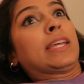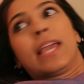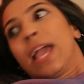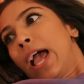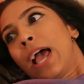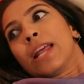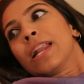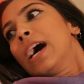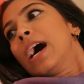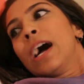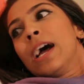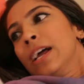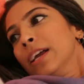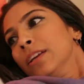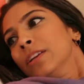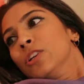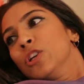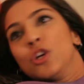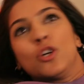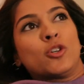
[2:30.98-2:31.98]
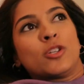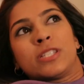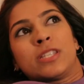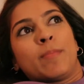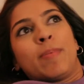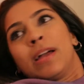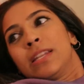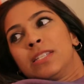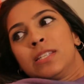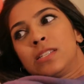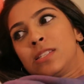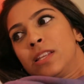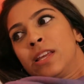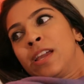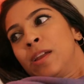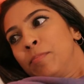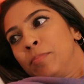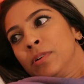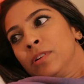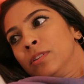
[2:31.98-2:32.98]
Can I use the bed to
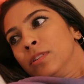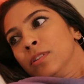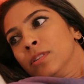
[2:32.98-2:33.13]
sleep?